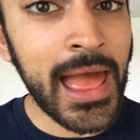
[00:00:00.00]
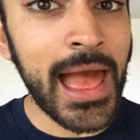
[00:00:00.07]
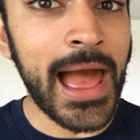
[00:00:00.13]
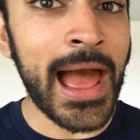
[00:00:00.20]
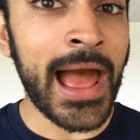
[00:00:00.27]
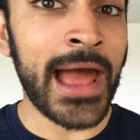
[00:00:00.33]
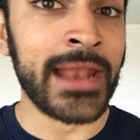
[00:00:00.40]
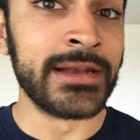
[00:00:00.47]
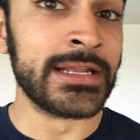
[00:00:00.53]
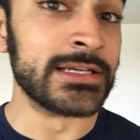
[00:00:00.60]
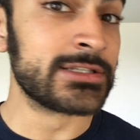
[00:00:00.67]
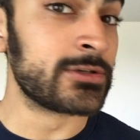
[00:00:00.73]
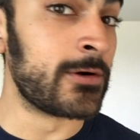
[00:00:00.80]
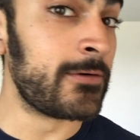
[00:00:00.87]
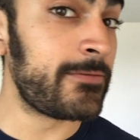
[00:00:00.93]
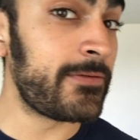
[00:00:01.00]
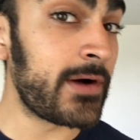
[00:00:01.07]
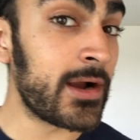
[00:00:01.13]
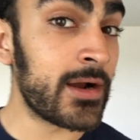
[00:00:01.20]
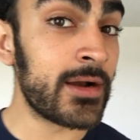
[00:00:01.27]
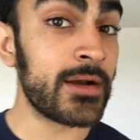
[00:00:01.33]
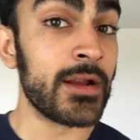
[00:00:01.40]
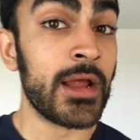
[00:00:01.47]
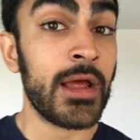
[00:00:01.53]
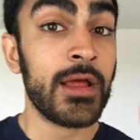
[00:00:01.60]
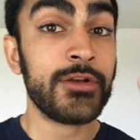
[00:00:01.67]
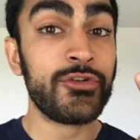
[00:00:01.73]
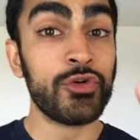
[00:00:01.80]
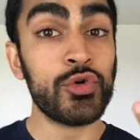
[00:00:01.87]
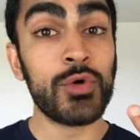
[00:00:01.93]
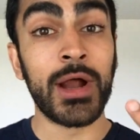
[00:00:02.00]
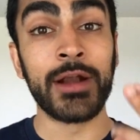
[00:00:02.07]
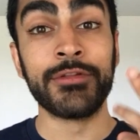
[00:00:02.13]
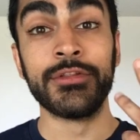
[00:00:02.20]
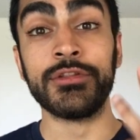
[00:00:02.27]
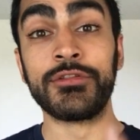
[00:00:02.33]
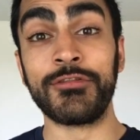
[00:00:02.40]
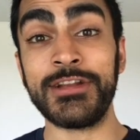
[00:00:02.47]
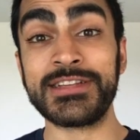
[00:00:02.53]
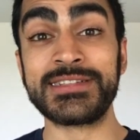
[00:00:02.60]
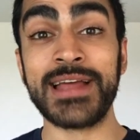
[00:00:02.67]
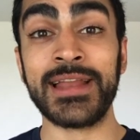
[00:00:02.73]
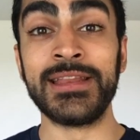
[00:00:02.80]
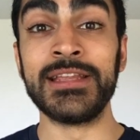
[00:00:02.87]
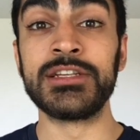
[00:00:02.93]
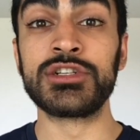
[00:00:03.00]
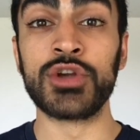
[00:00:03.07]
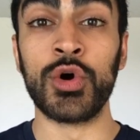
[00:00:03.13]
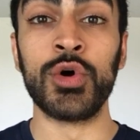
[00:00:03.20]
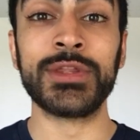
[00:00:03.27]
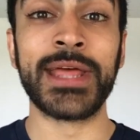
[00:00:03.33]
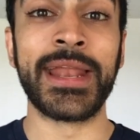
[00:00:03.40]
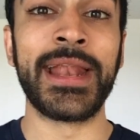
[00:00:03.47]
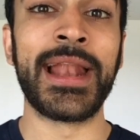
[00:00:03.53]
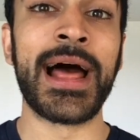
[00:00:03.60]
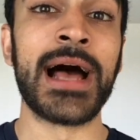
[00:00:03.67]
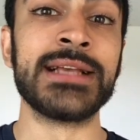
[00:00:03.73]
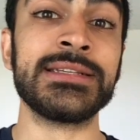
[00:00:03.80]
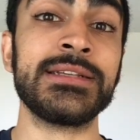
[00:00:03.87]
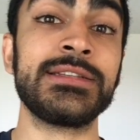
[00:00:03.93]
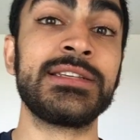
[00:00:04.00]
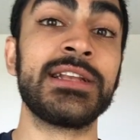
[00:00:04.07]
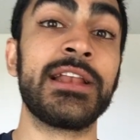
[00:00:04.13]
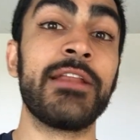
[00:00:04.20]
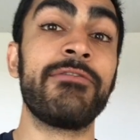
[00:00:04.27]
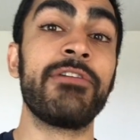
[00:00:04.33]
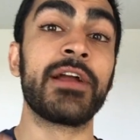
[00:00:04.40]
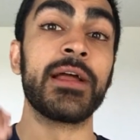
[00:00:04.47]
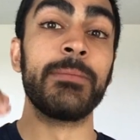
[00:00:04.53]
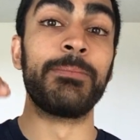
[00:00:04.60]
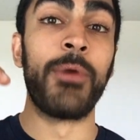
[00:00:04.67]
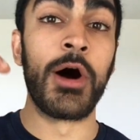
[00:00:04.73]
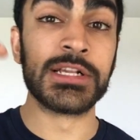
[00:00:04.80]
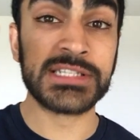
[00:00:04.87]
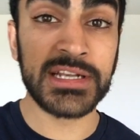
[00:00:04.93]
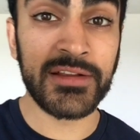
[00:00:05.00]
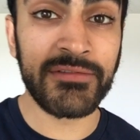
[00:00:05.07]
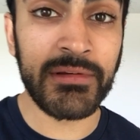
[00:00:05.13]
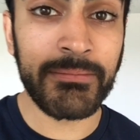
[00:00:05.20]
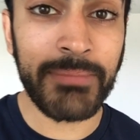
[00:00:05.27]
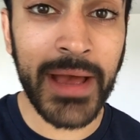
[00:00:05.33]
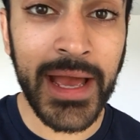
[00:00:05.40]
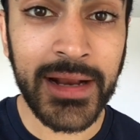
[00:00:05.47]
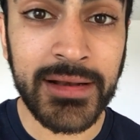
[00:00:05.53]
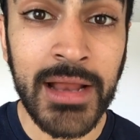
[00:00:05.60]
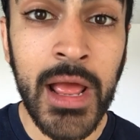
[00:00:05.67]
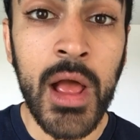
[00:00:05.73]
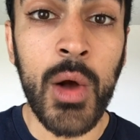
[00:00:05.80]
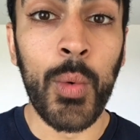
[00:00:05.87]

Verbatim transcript: And uh, so far, two out of the three studies show that it has a significant positive impact,